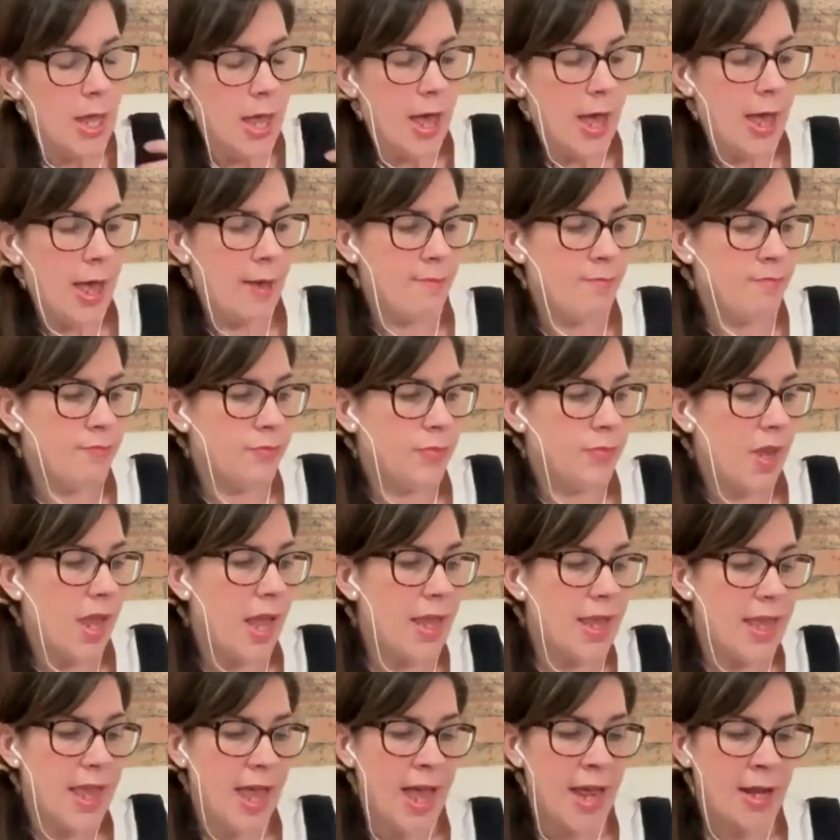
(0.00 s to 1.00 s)

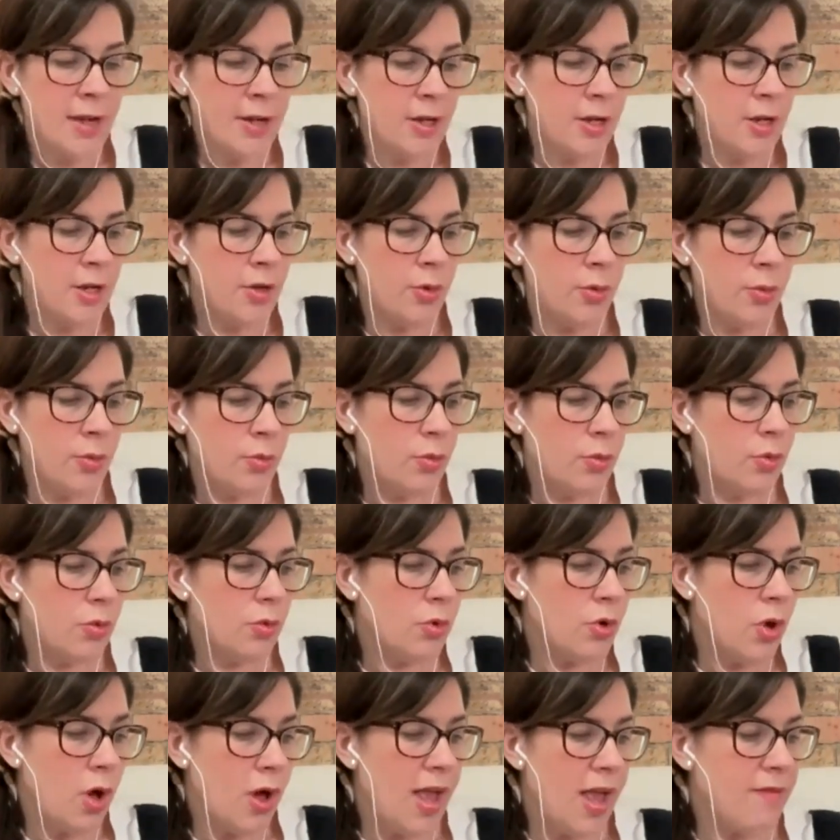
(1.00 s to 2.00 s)
Again,
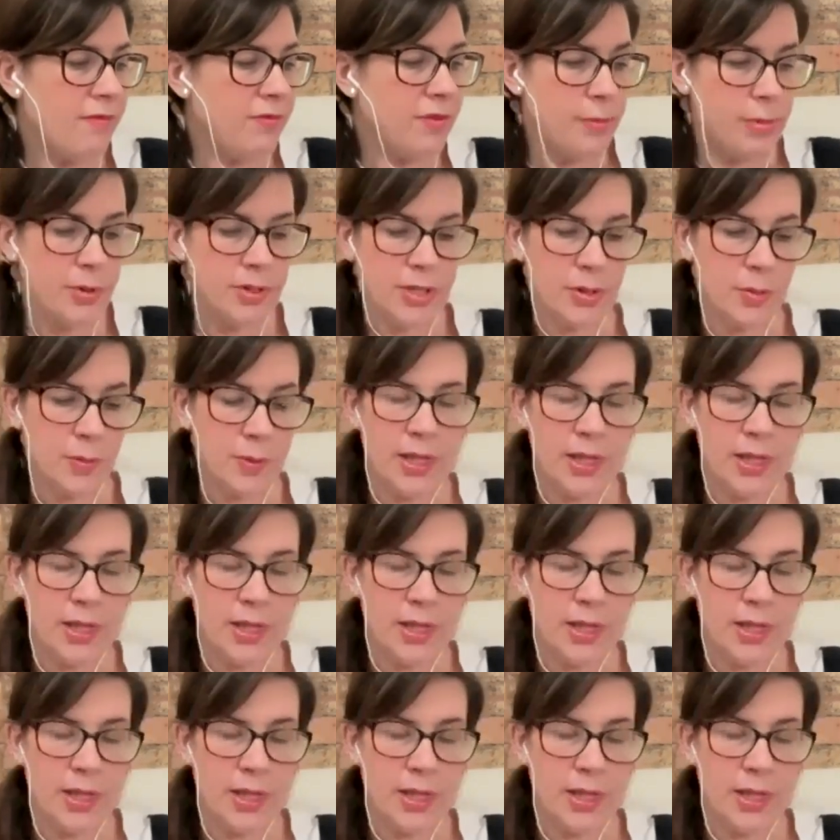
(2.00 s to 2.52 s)
not everybody